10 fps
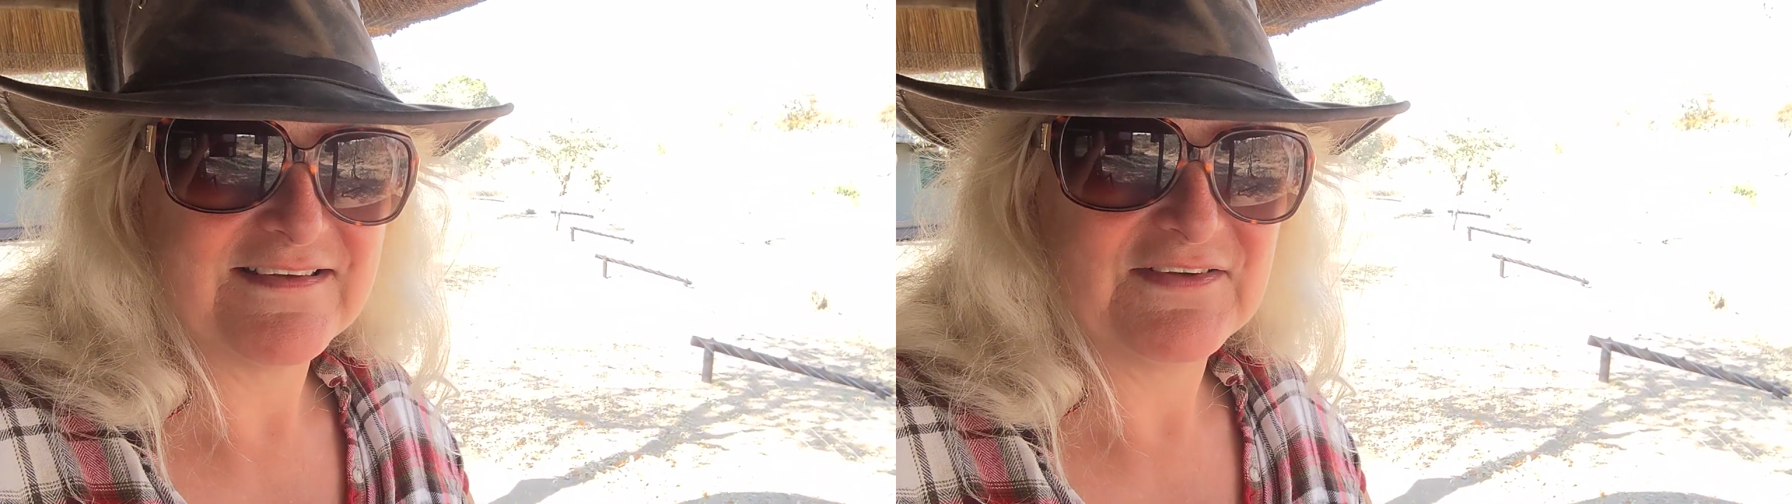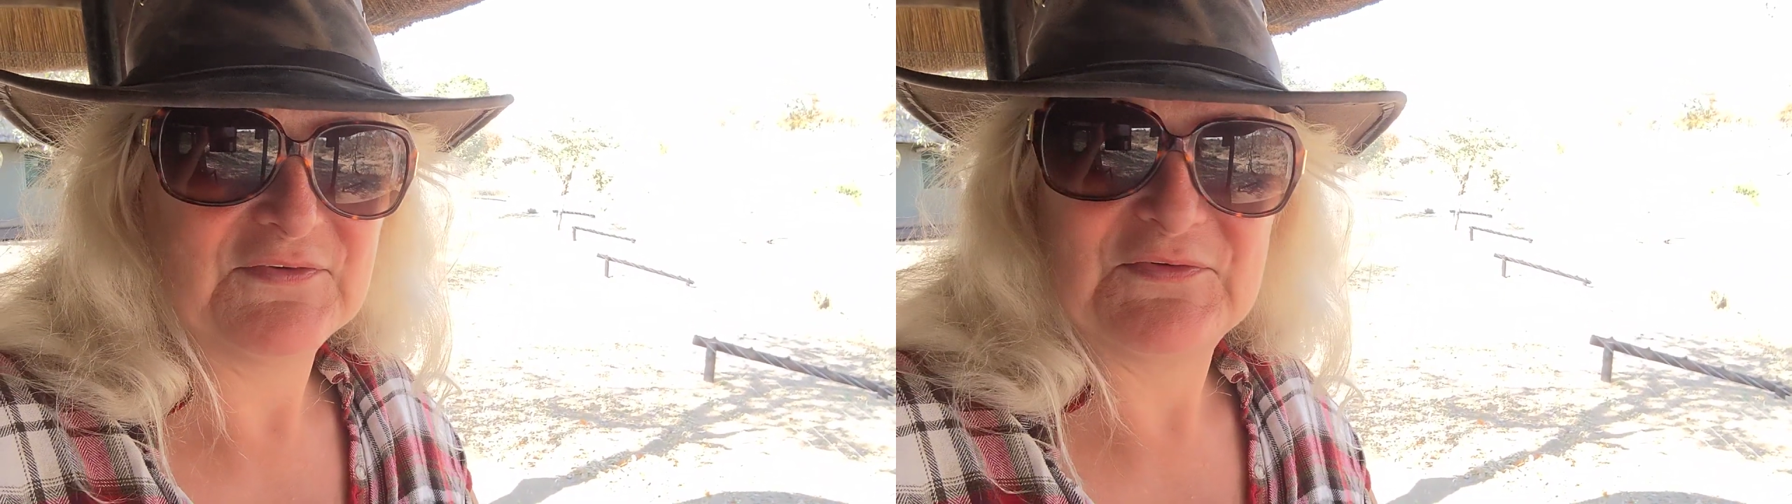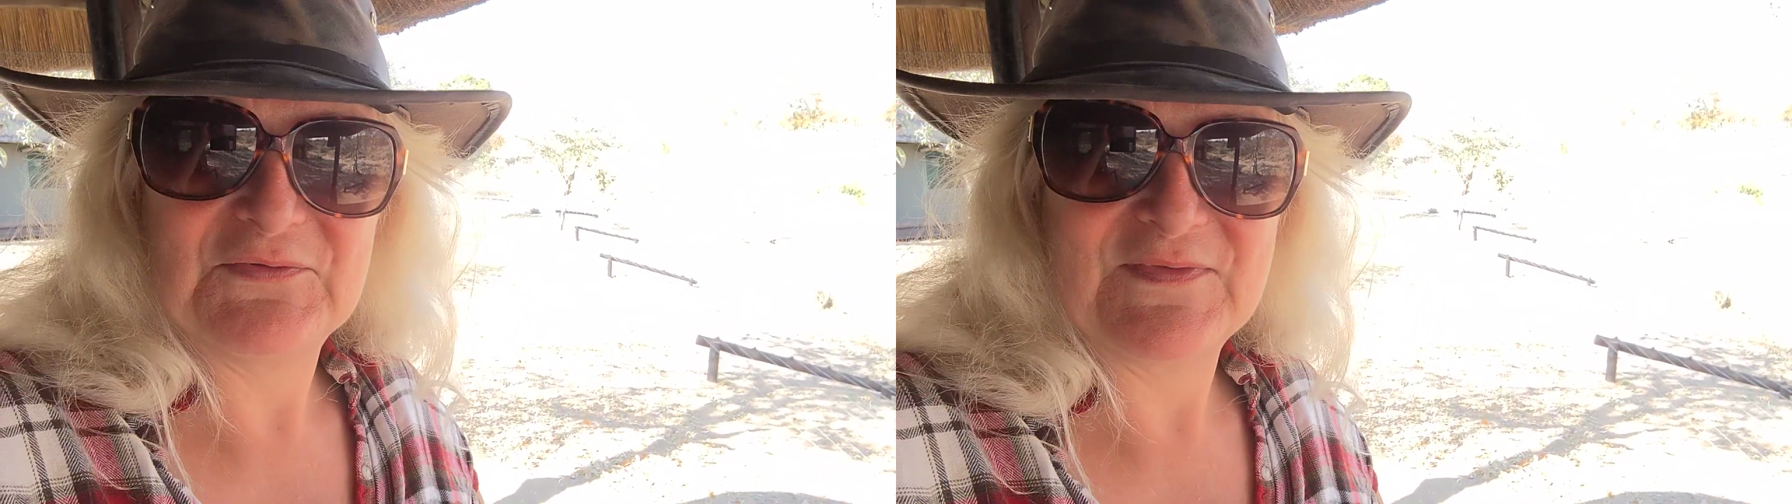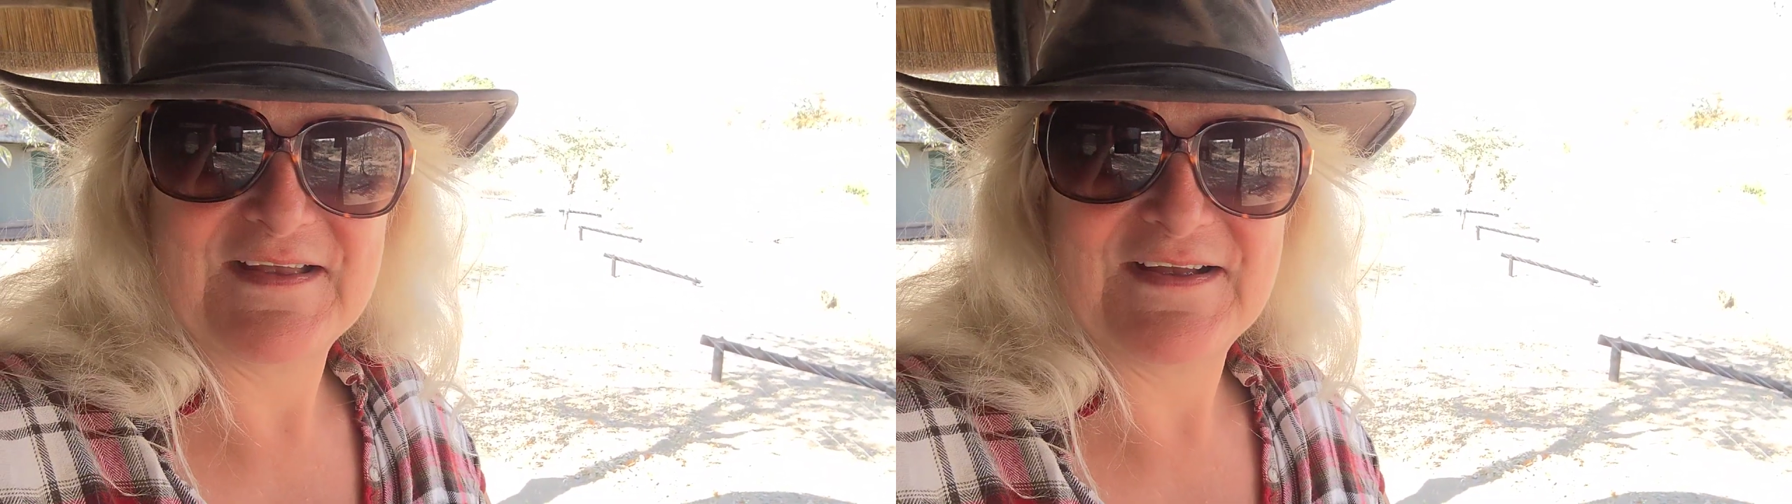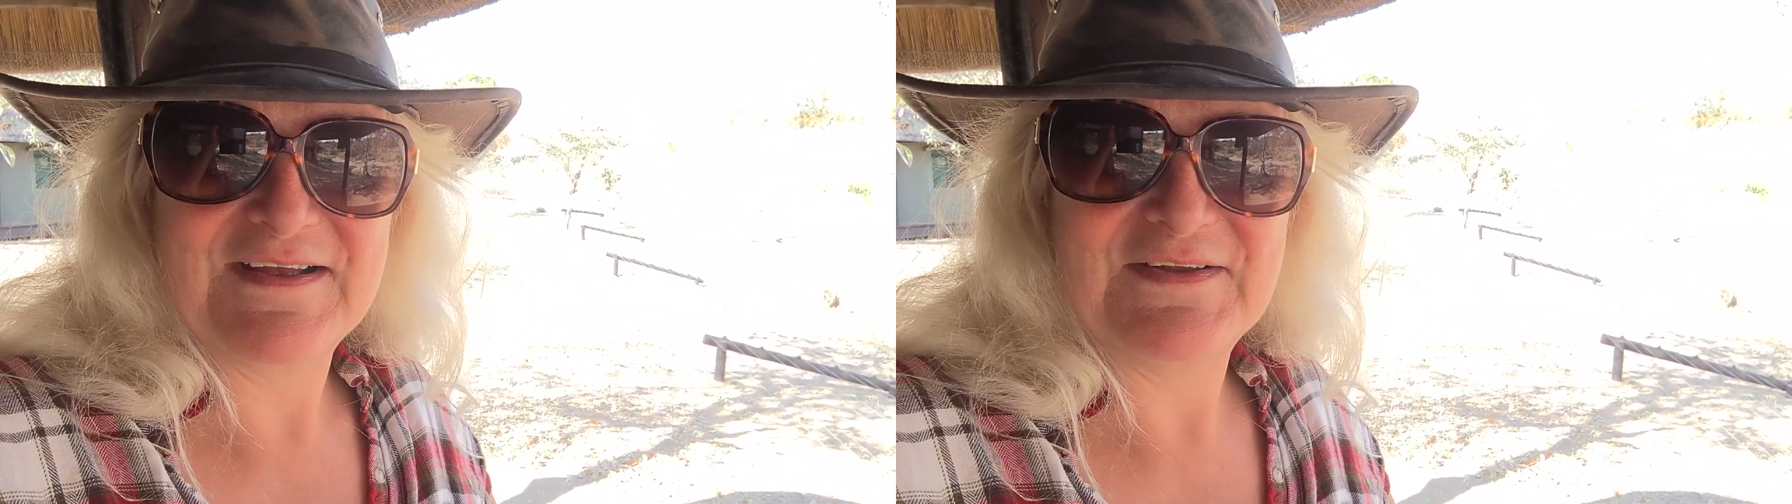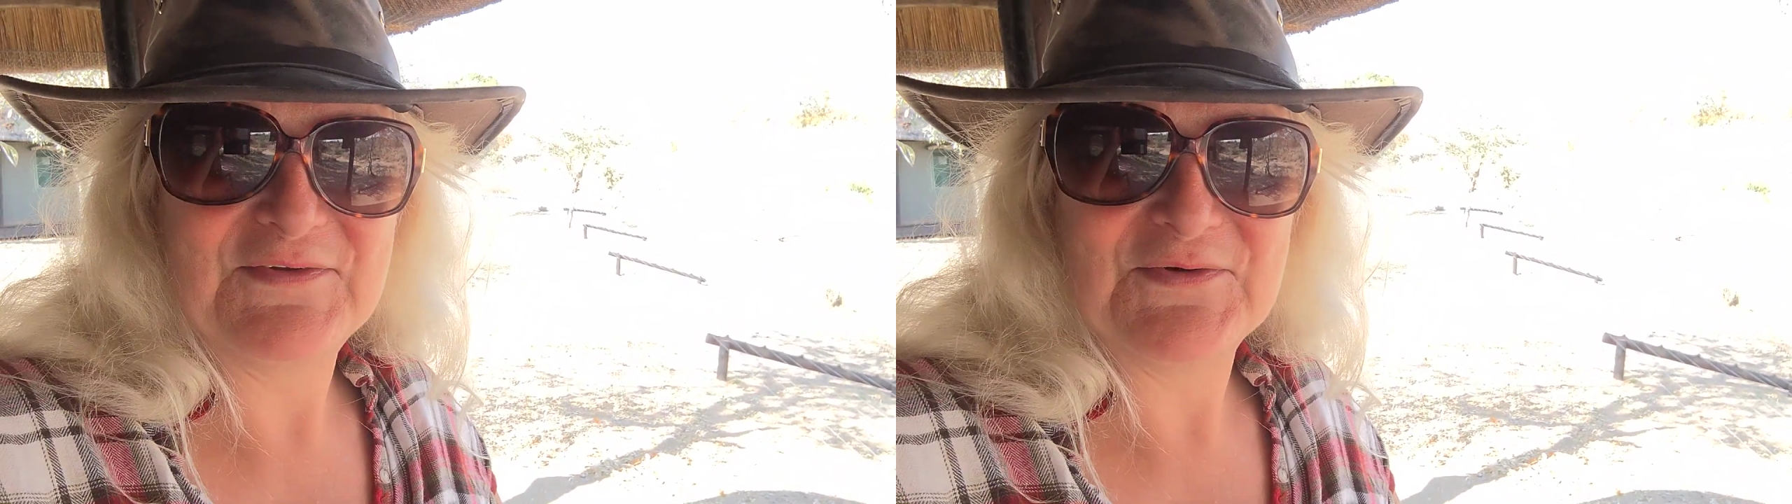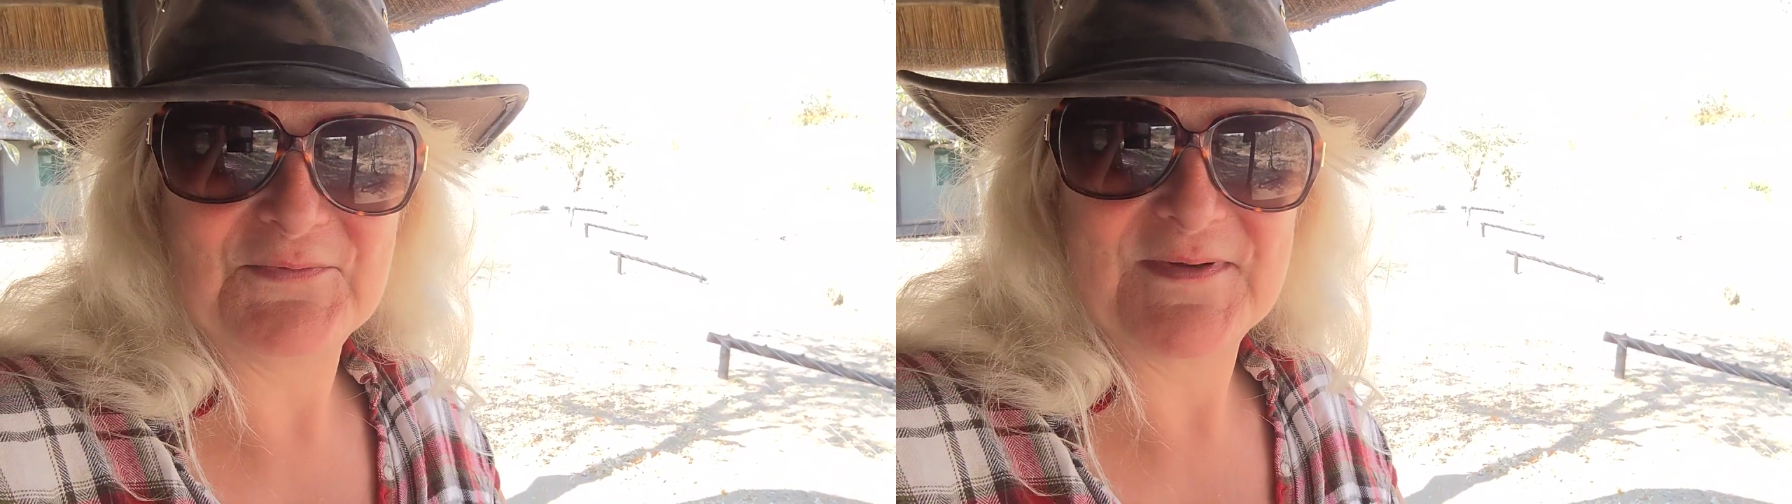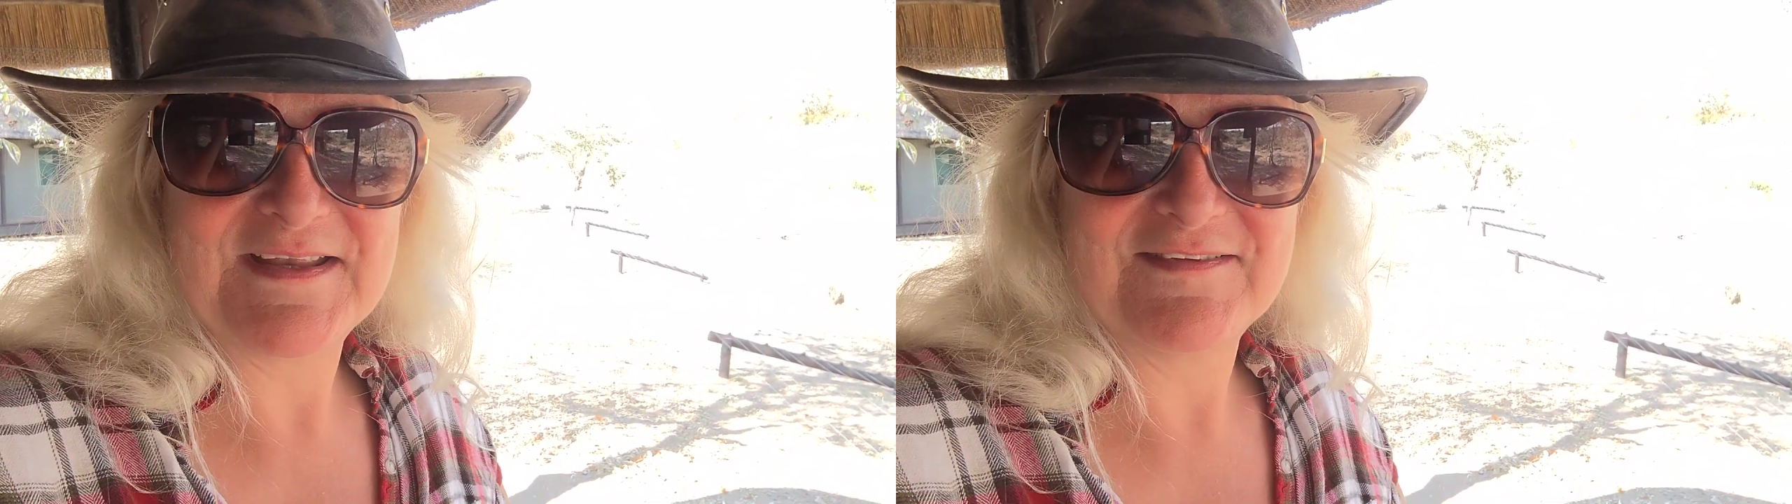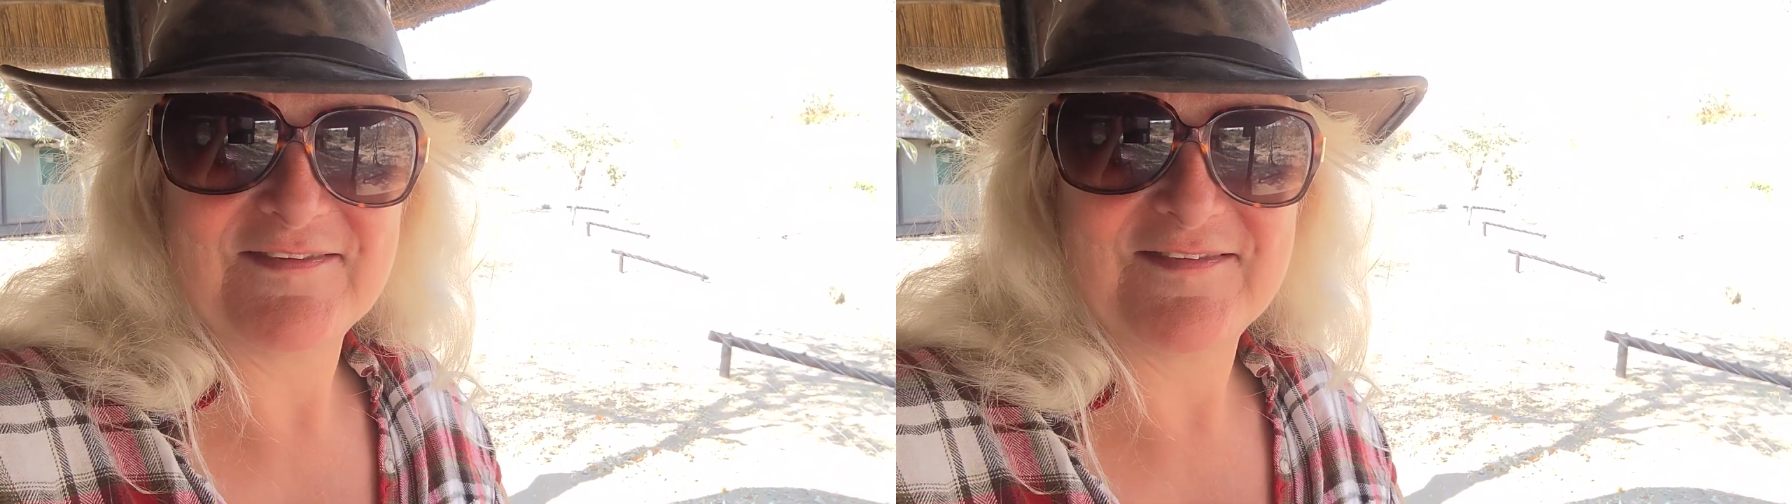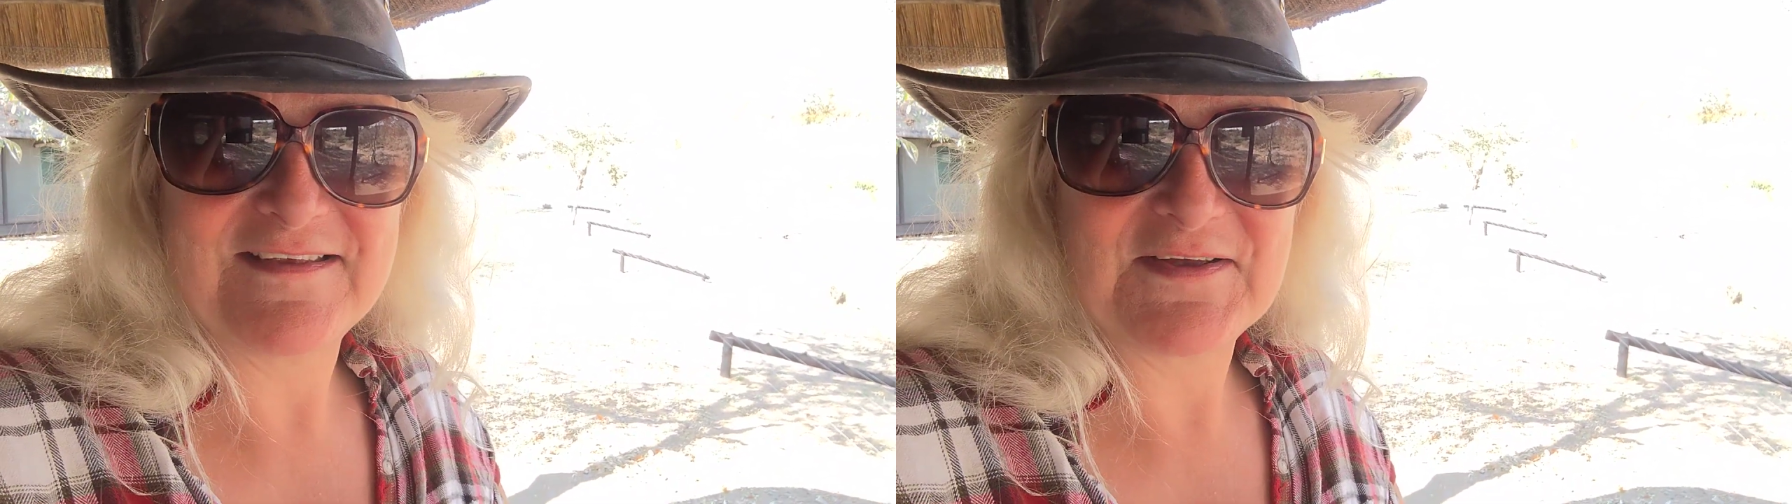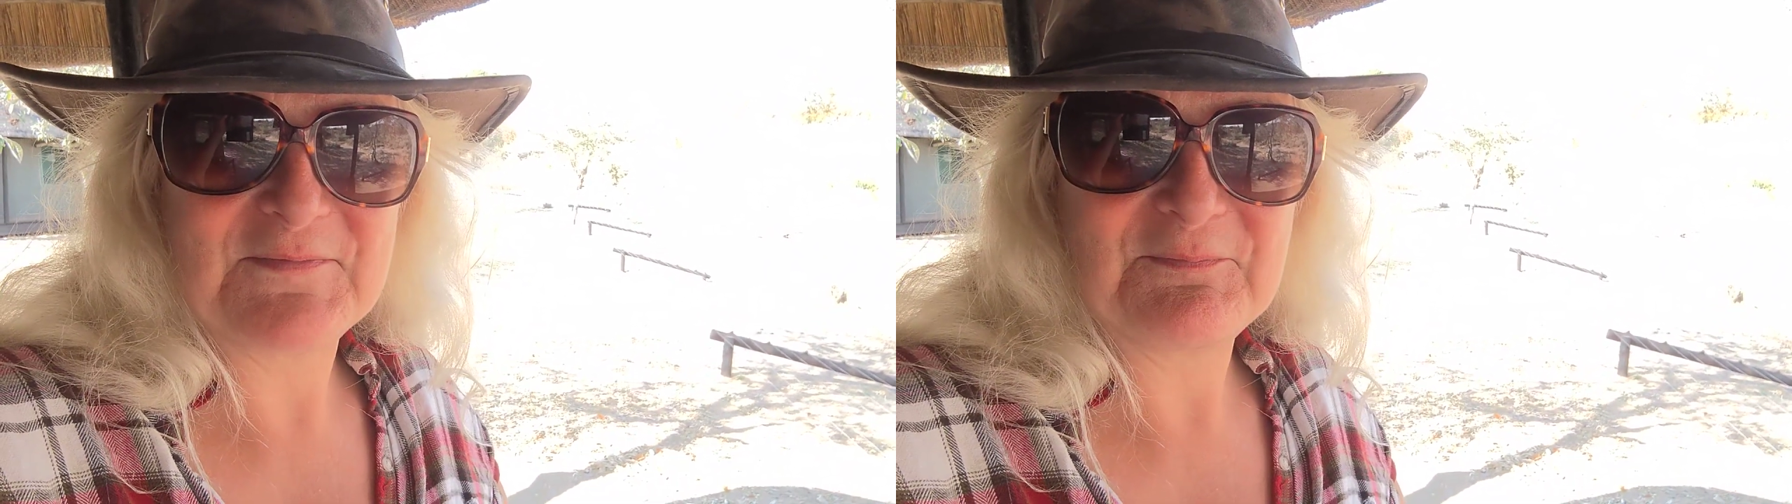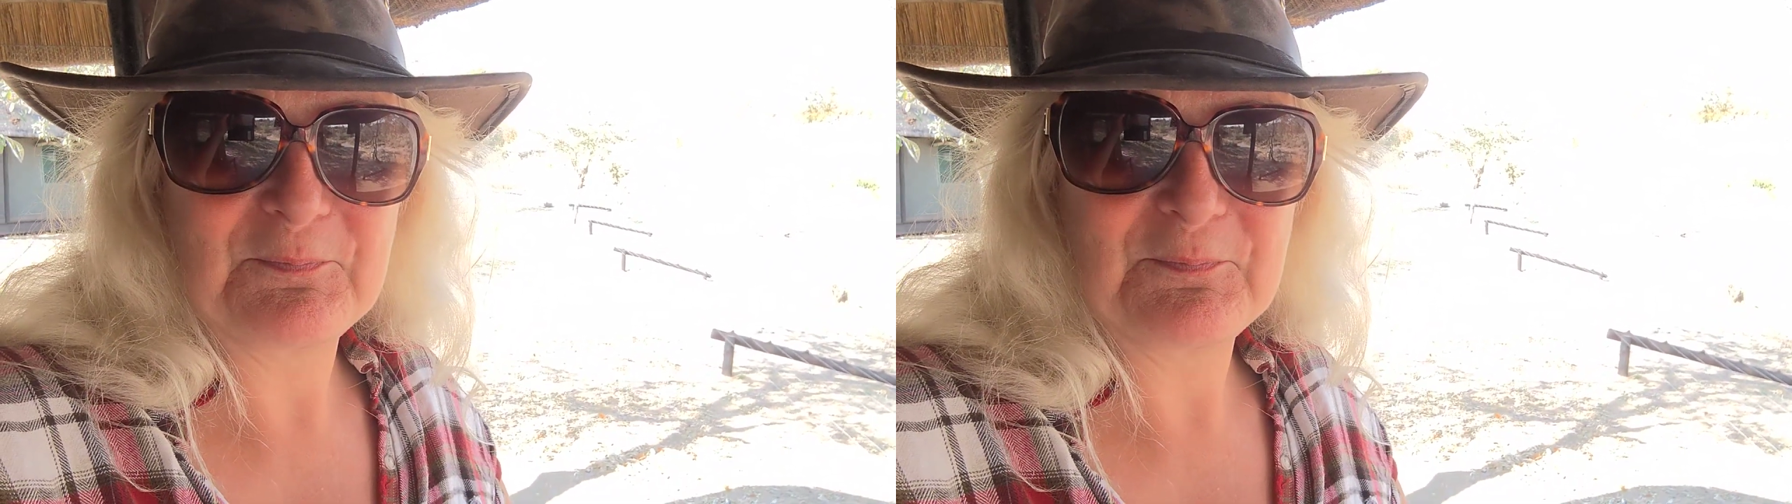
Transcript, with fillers: you're not there and not awake to see it.